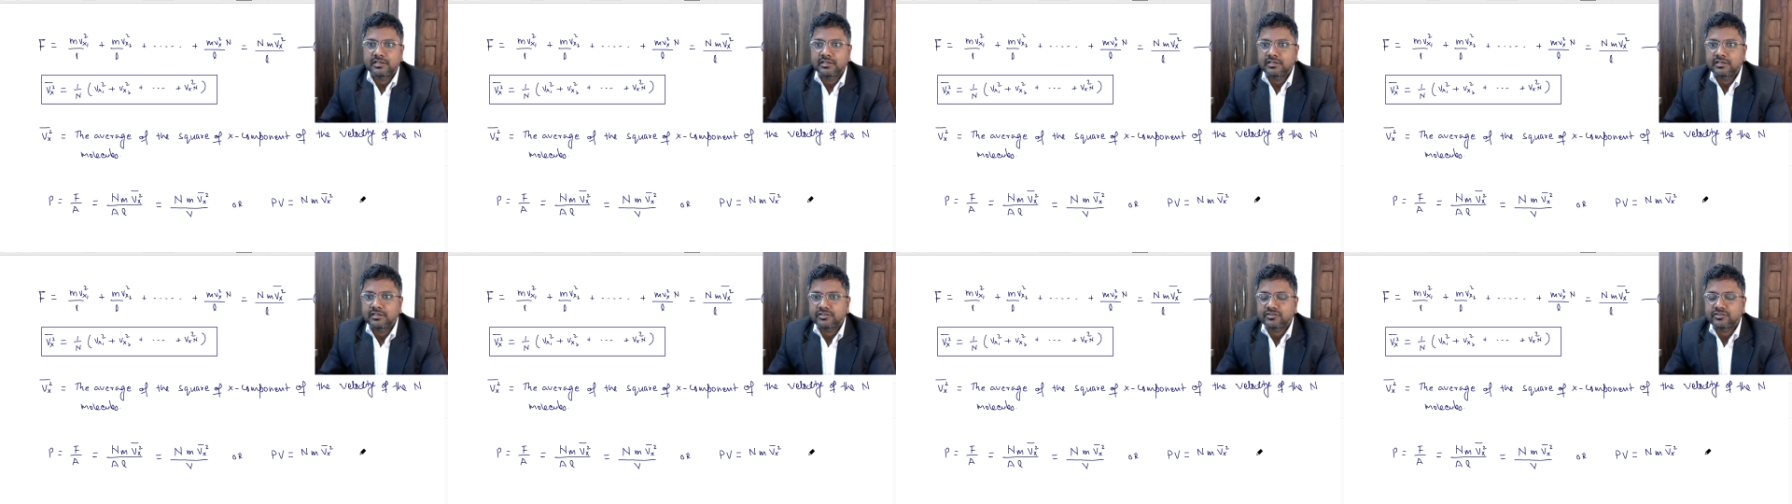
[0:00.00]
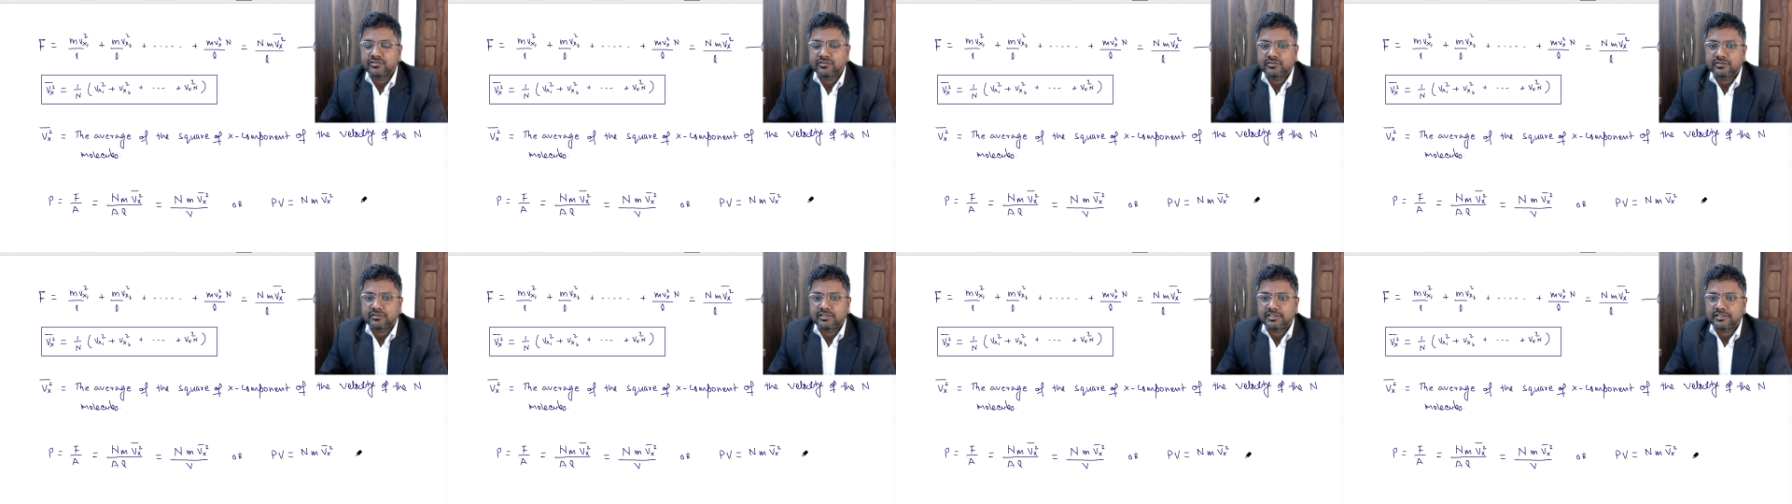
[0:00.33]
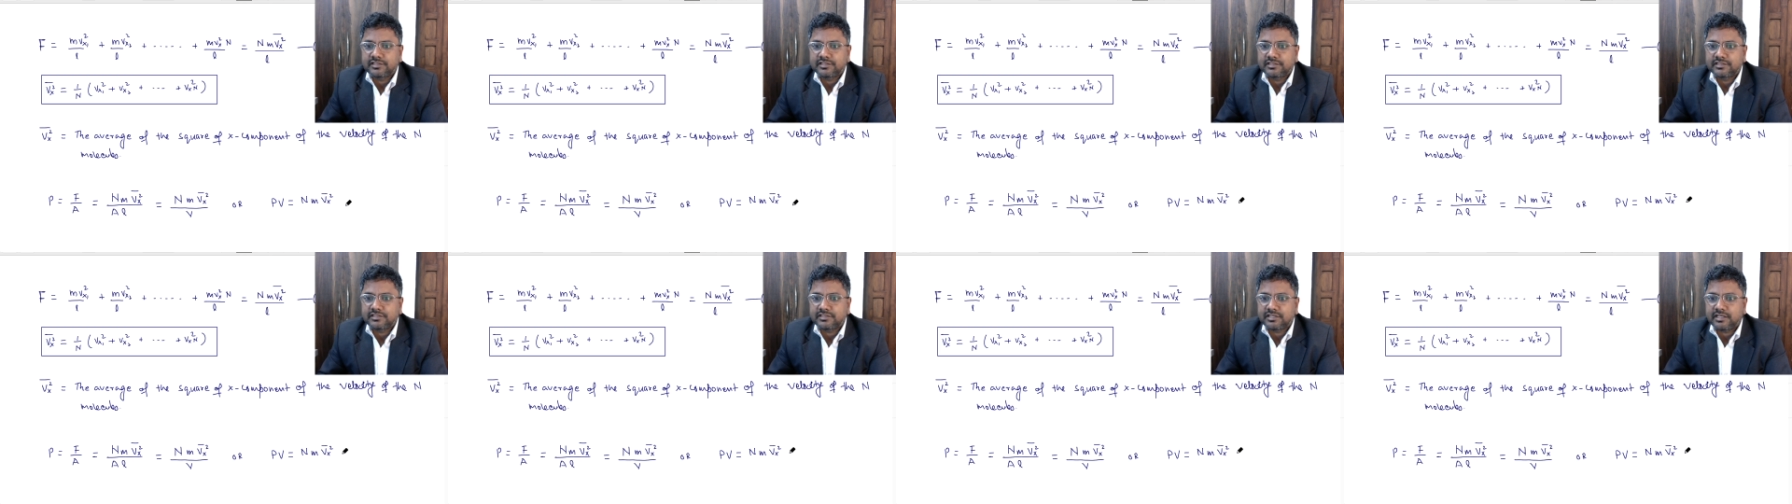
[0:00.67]
So this
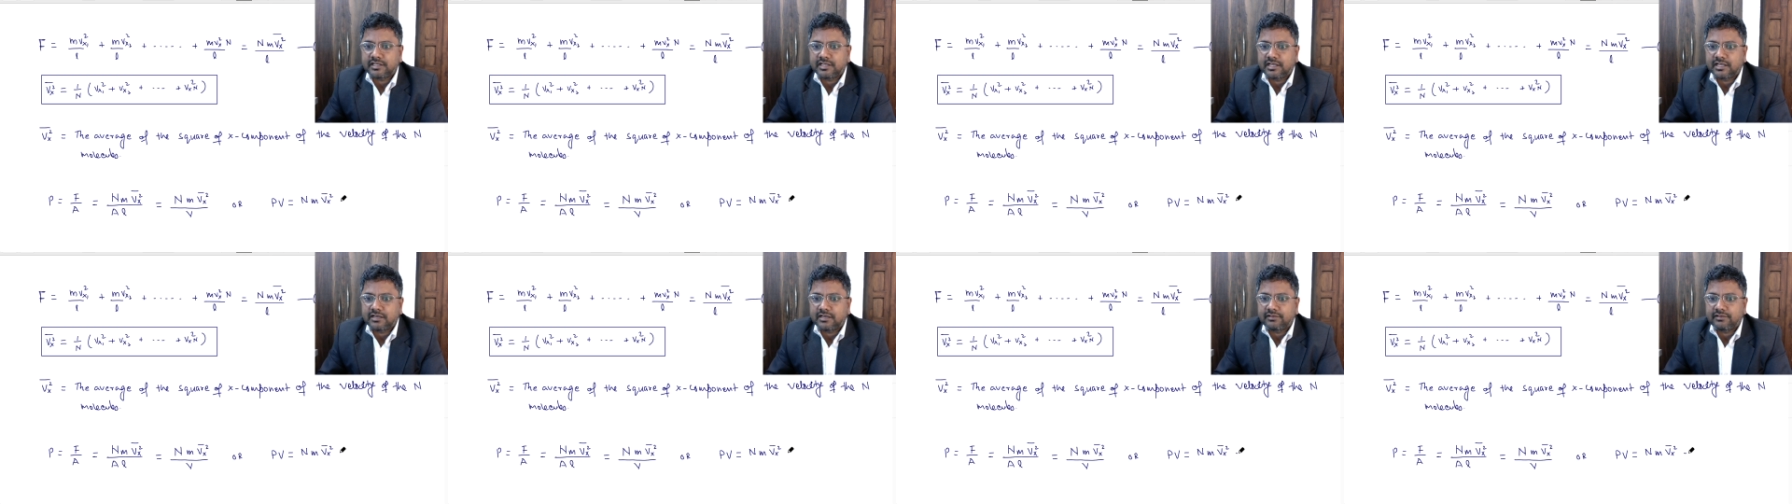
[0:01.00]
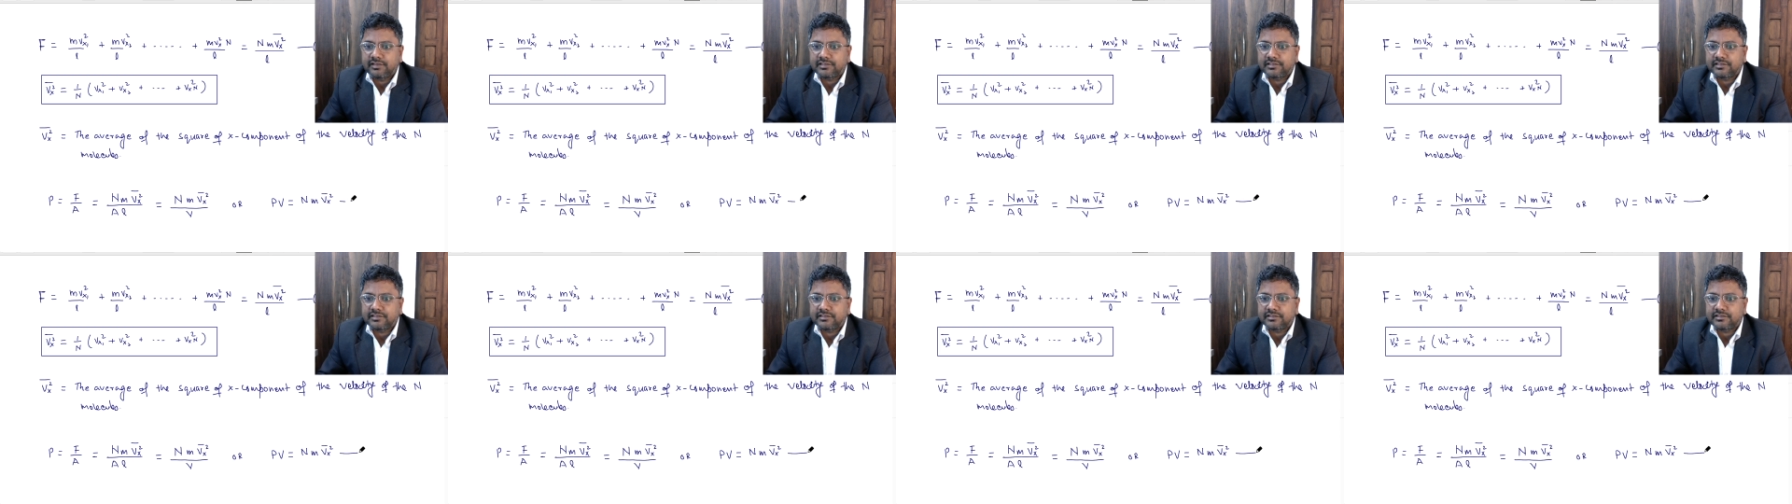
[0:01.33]
is equation